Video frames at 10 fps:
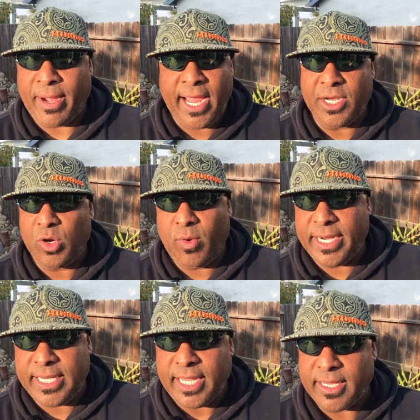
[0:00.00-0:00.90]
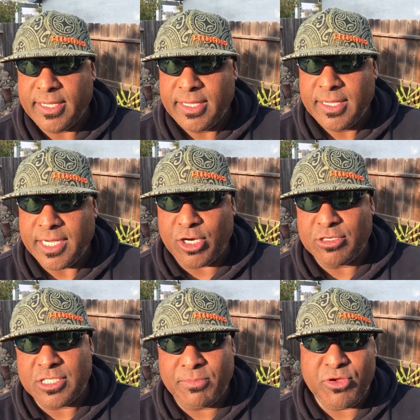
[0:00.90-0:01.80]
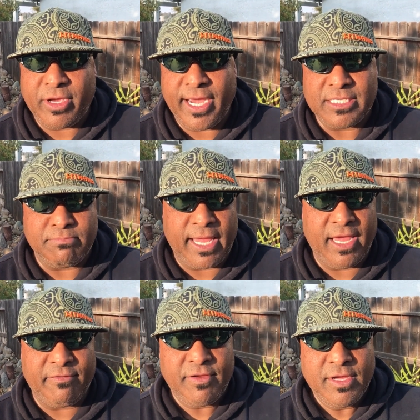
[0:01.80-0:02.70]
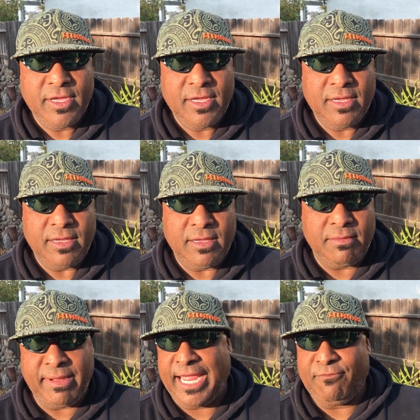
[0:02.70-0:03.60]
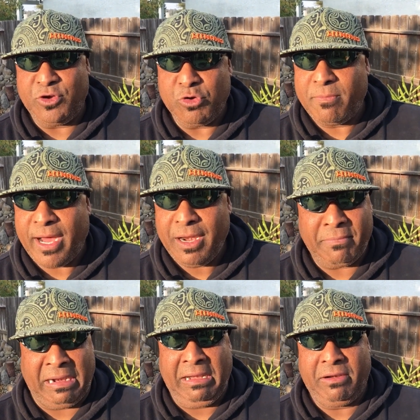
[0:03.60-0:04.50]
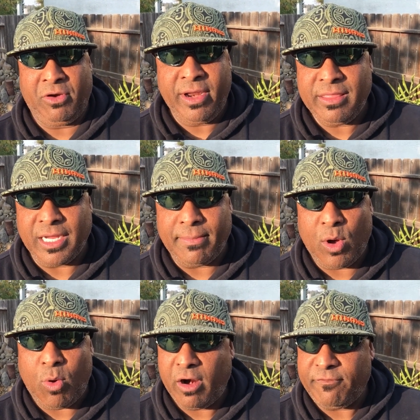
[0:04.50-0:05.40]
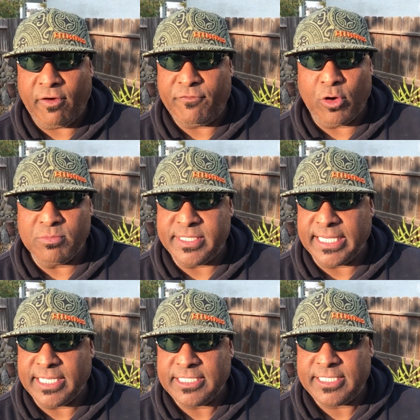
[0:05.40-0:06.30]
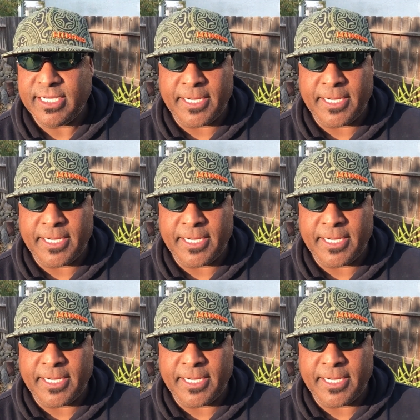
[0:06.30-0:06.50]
I had no idea. You know, some of you guys may have may have knew about it, but I didn't know anything about waterfall foam sealant.